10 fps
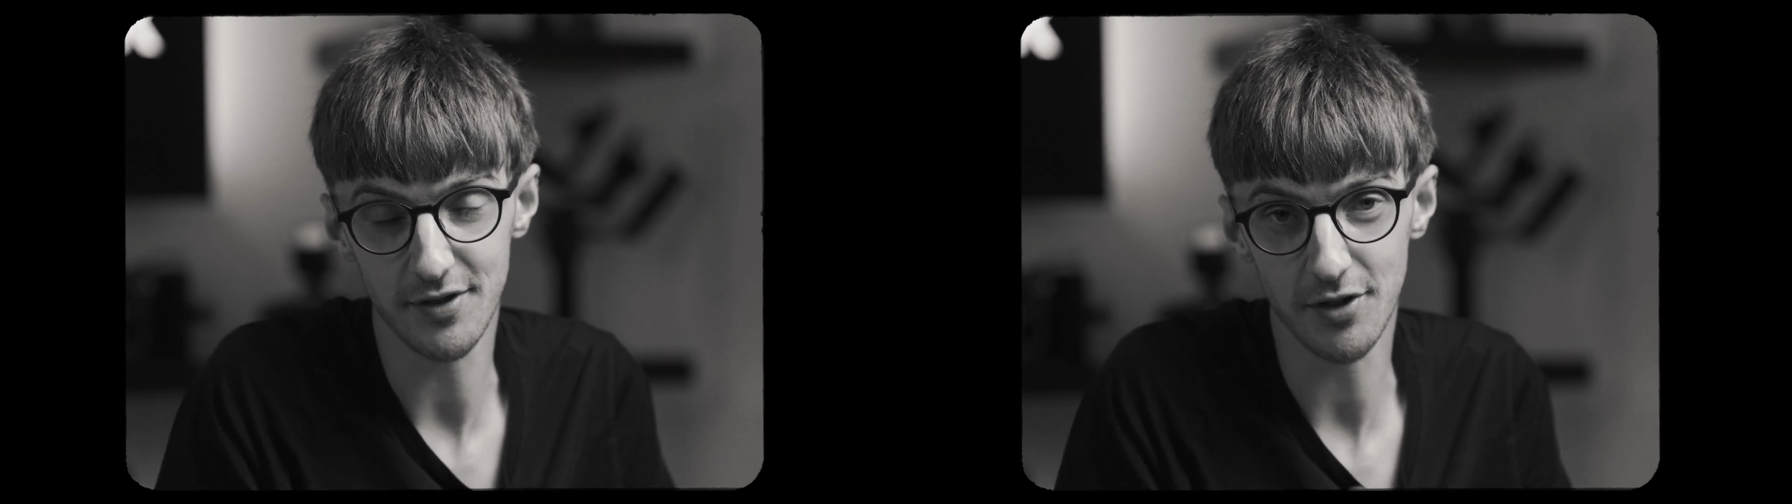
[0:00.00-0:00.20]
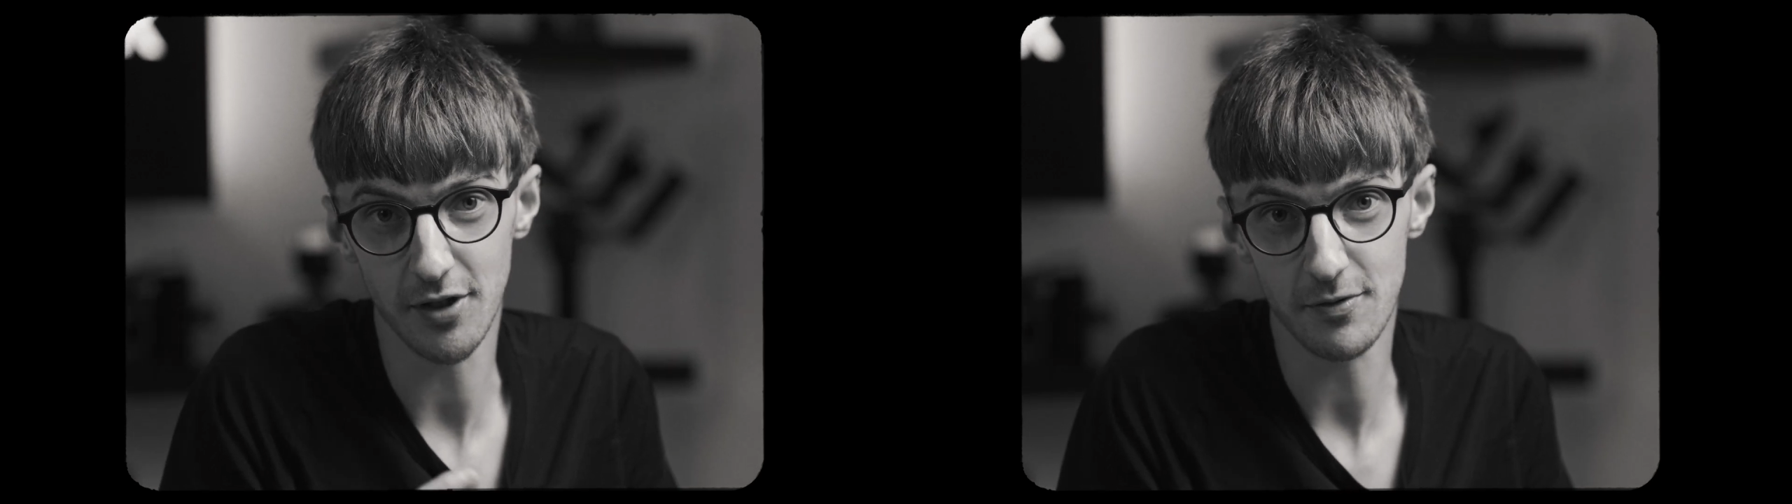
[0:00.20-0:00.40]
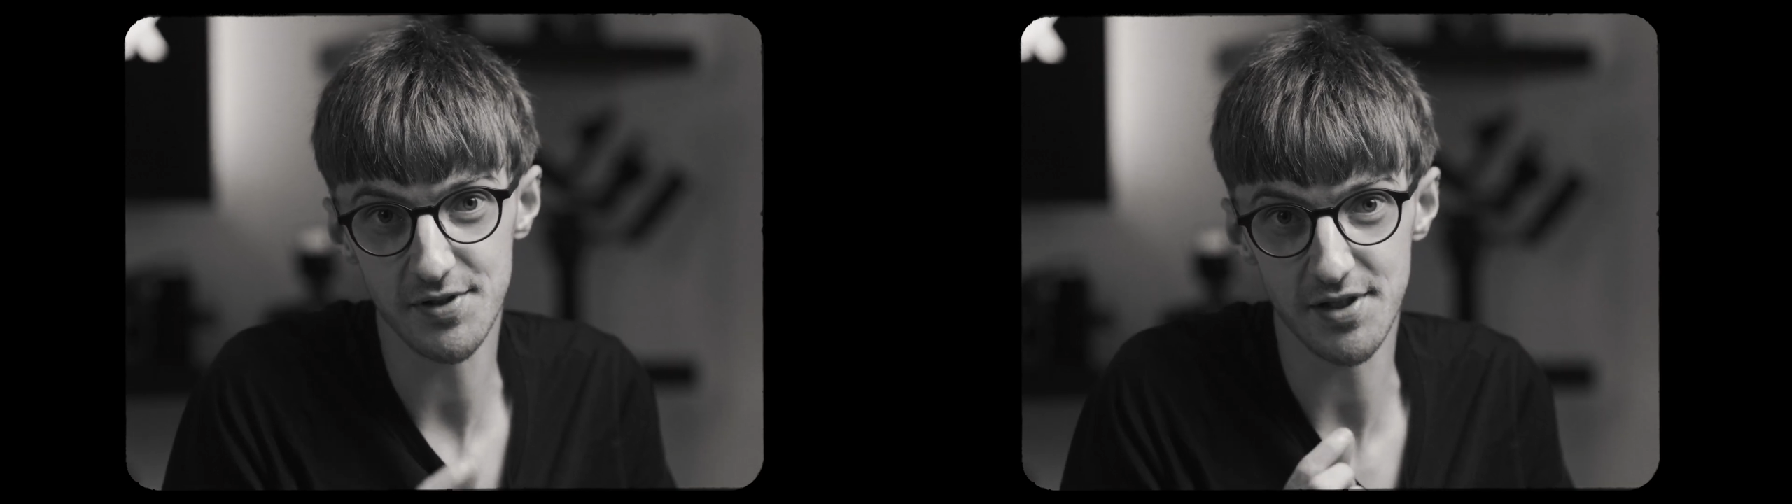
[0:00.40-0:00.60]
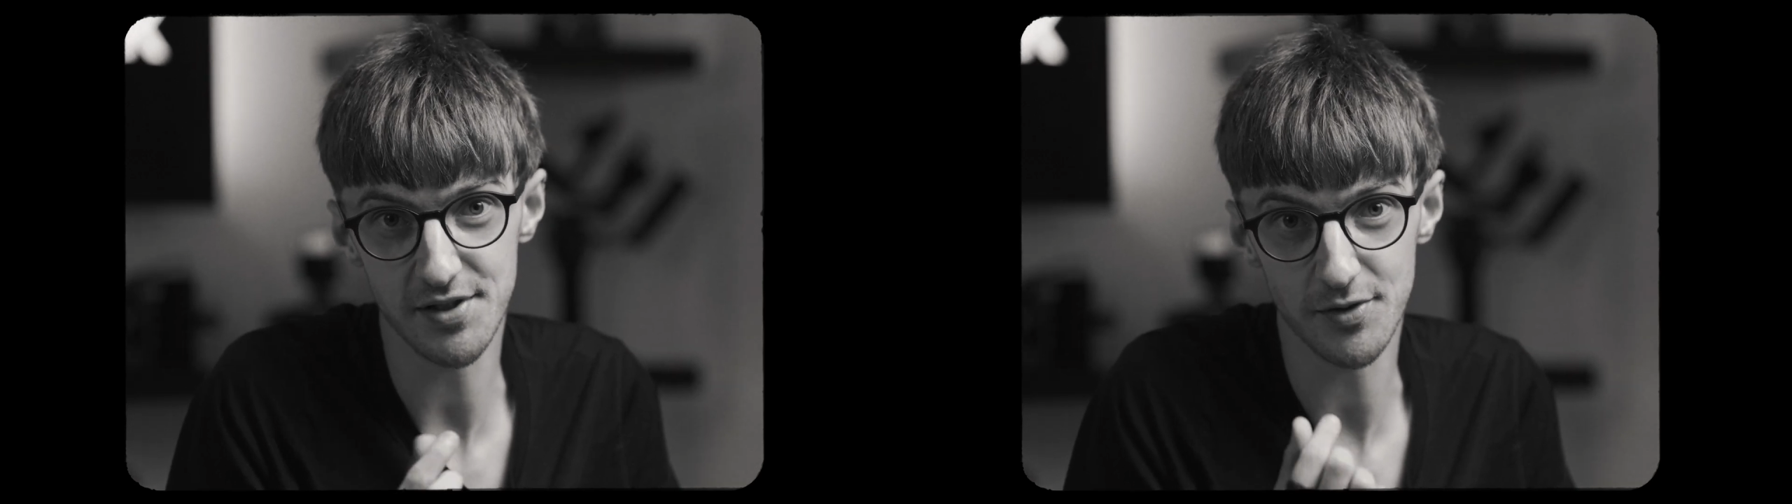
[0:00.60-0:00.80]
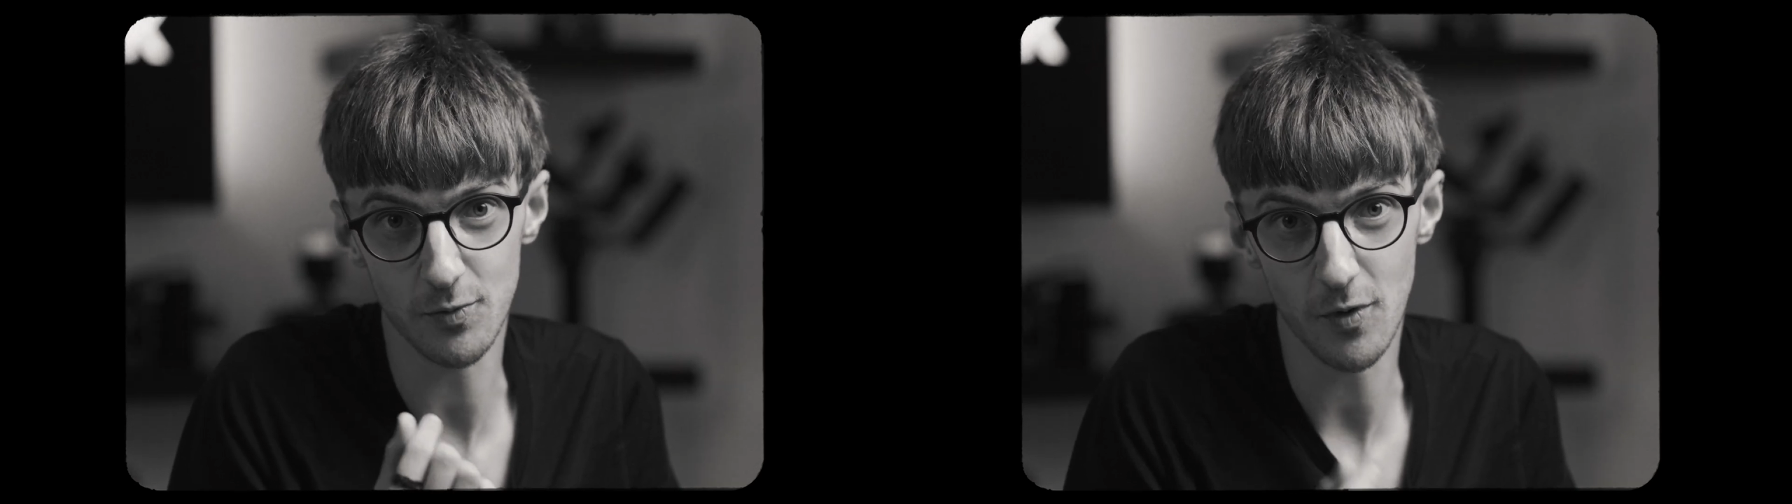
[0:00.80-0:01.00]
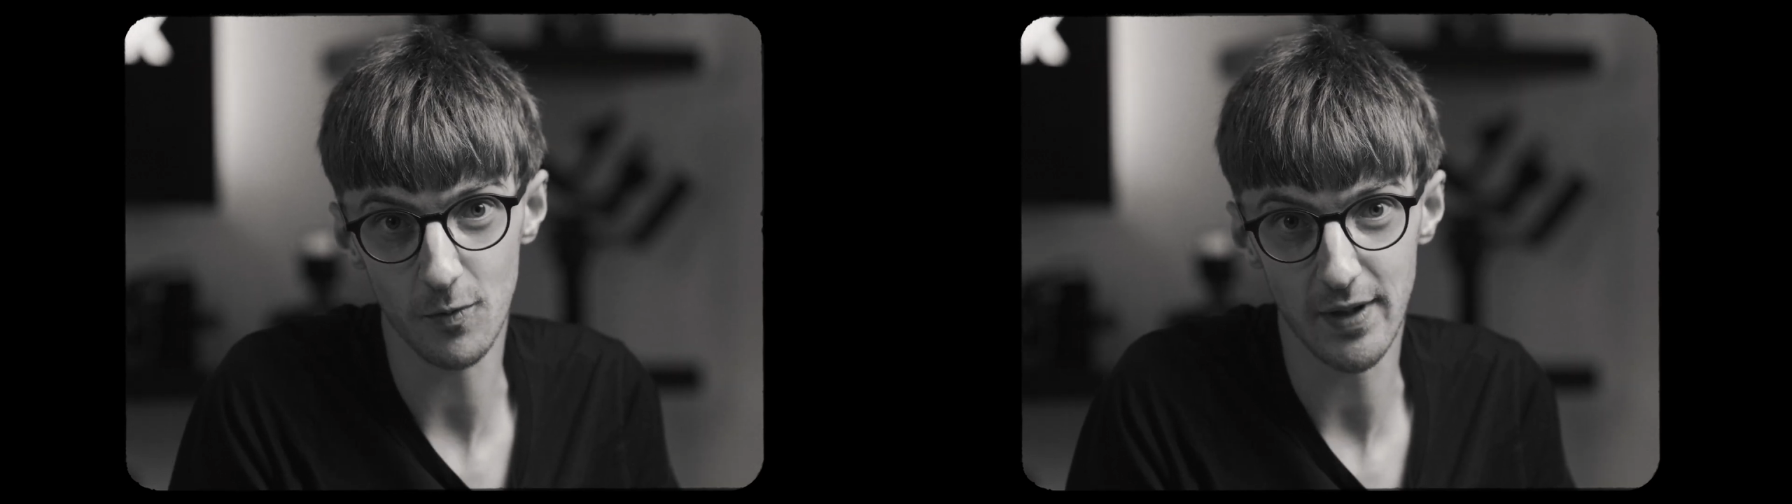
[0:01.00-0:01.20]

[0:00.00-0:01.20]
are the closest to what